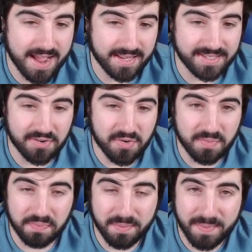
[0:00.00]
So
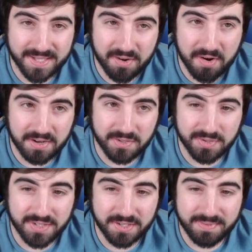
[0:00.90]
the best card in
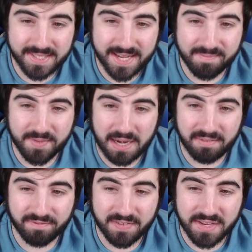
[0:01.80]
Sword and Shield base set, not
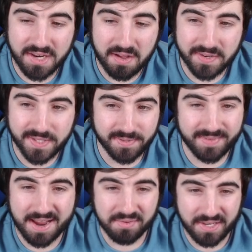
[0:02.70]
even
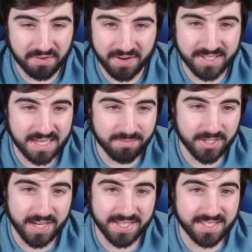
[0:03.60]
$50. I really don't got to say
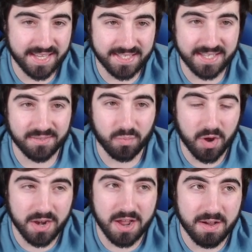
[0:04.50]
much else. This is
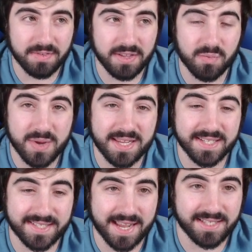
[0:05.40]
one of the
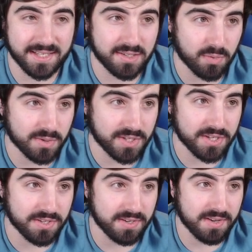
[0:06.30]
weakest sets in Sword and
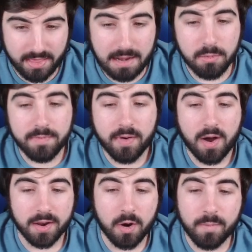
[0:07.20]
Shield. Then move
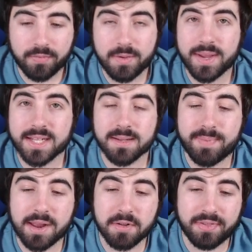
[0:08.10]
on. Hopefully we get some
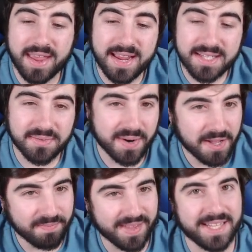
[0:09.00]
better things.
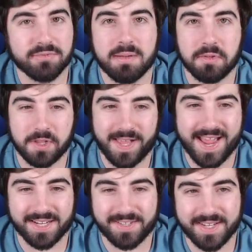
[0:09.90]
Well, it's Rebel
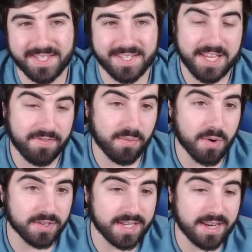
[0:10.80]
Clash. This is even
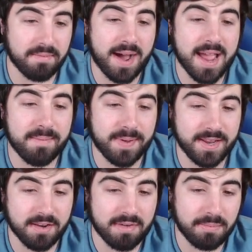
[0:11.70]
worse, and in my
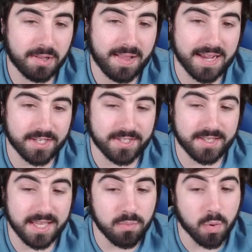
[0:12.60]
opinion, Rebel Clash
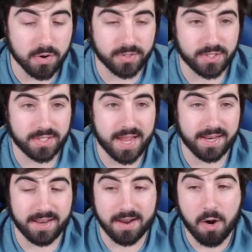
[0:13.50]
is the worst
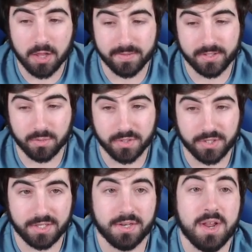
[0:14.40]
set in all of Sword and
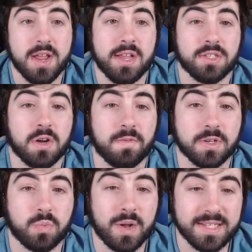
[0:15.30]
Shield. So if
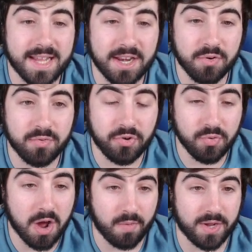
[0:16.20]
there's one set you
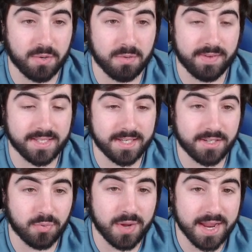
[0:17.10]
do not want to invest
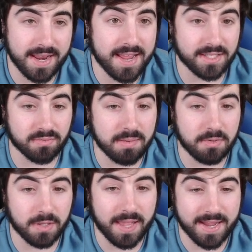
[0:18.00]
into, it is
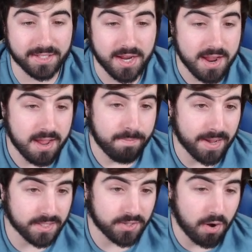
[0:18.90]
Rebel Clash.
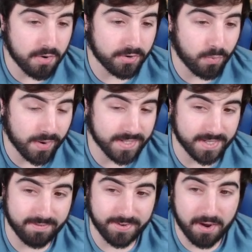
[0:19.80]
Best card,
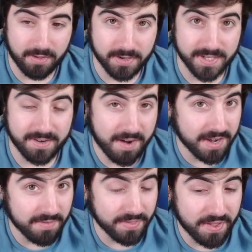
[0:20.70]
$27.
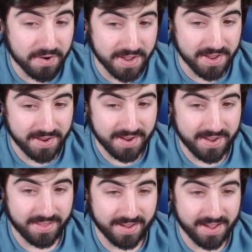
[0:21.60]
Not even $30.
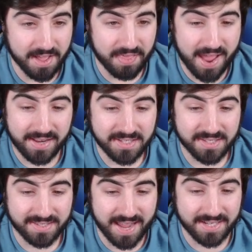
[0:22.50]

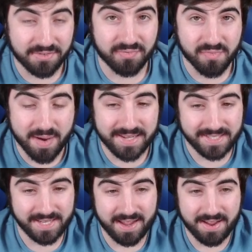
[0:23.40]
That's
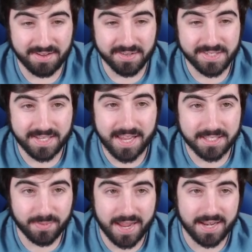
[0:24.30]
crazy. You'll see
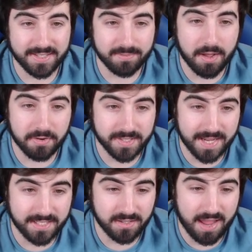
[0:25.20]
as we get into some other
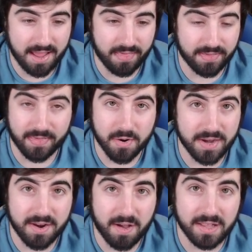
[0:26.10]
sets,
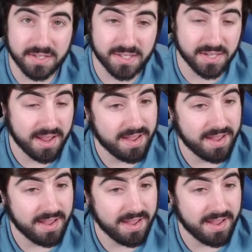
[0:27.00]
$30.